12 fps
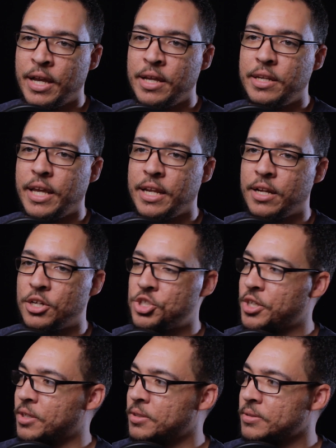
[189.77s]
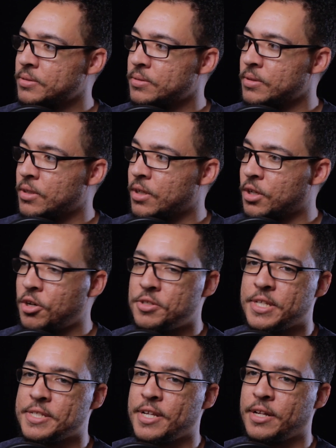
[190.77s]
In a nutshell,
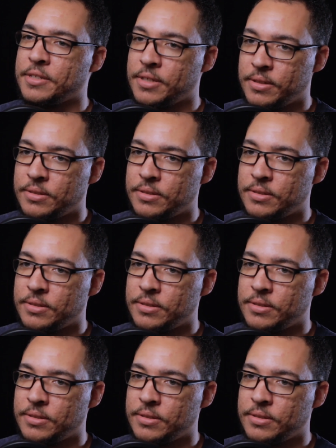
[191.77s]
Kurzgesagt.